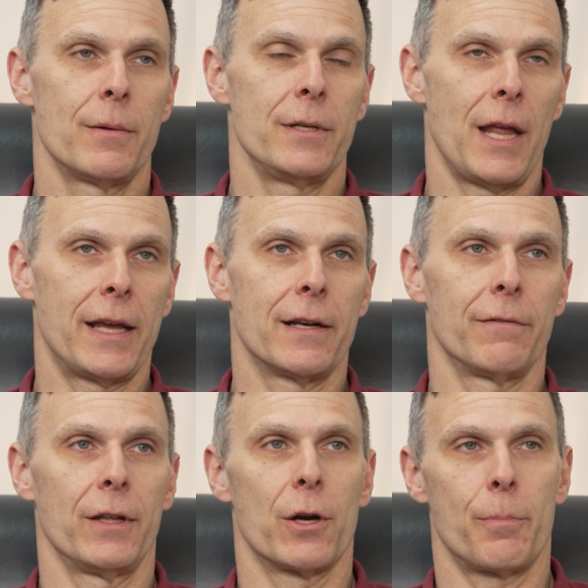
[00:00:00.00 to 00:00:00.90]

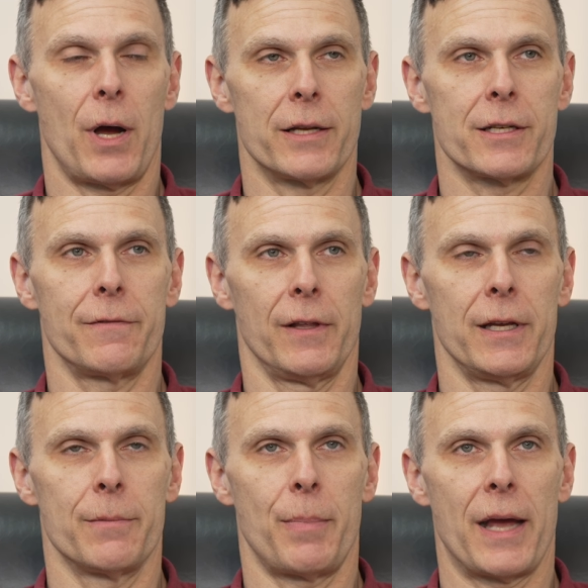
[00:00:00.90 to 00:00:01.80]
negatively or
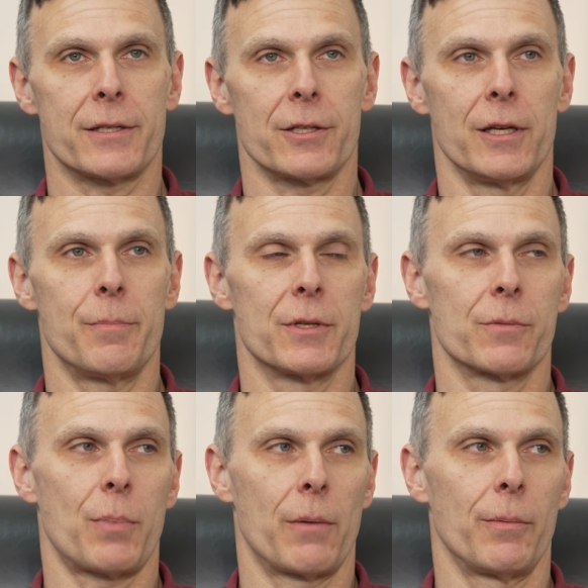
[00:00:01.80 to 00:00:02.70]
positively impacts sleep is
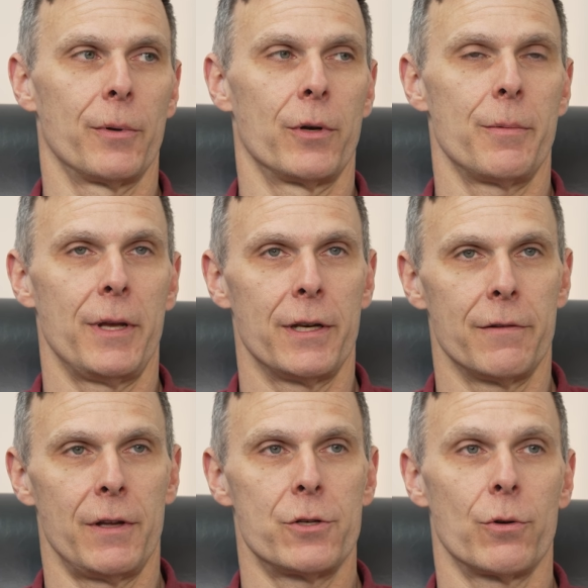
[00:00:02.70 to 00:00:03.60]
probably going to be
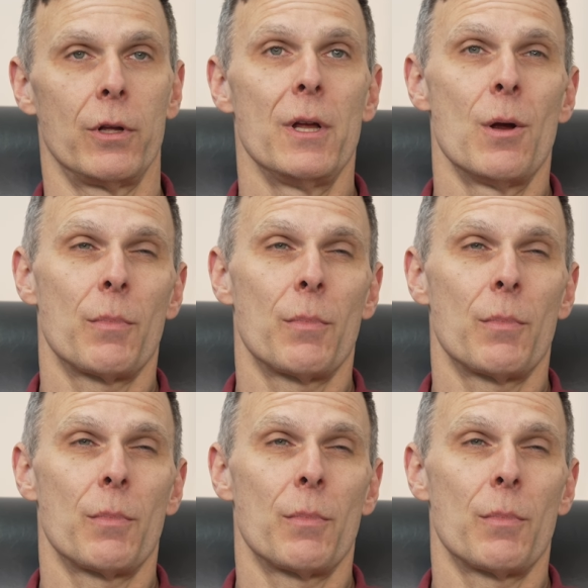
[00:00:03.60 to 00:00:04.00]
individual,